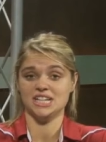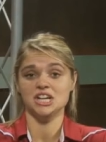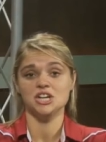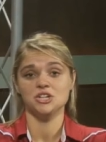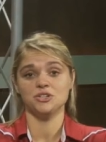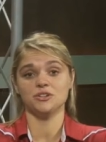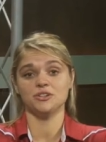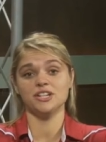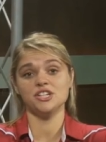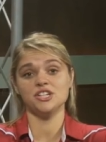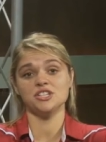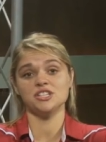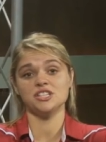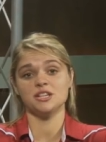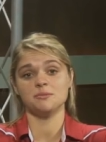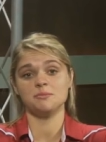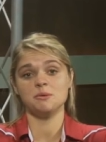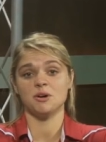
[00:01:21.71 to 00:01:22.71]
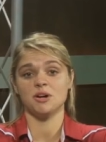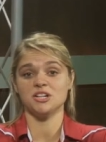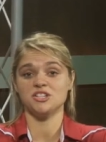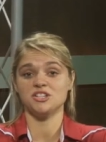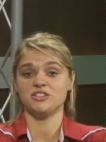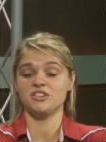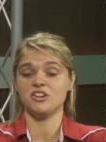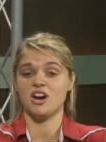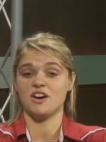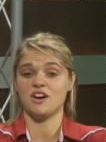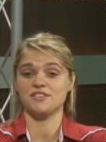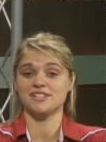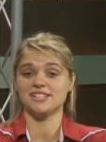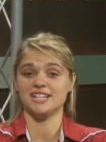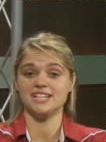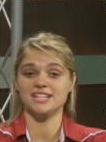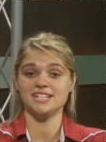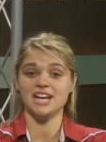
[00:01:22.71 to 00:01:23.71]
Donations can be brought to the office
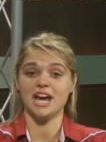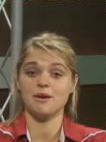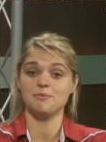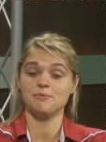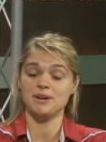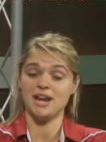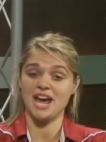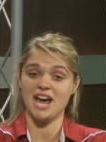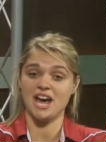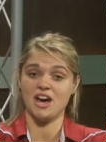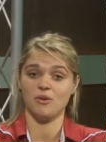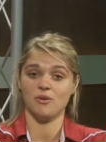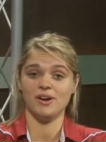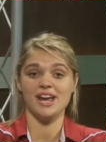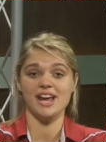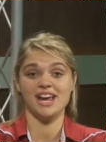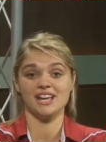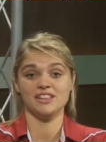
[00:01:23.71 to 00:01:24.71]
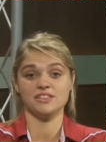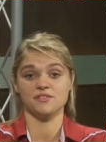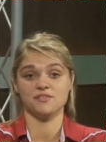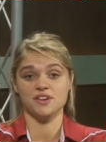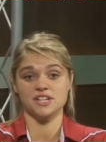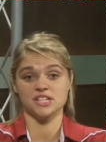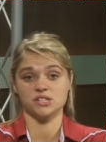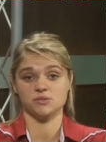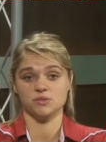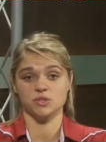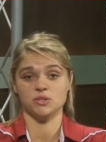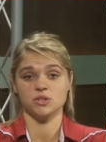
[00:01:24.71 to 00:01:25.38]
anytime now and the festival.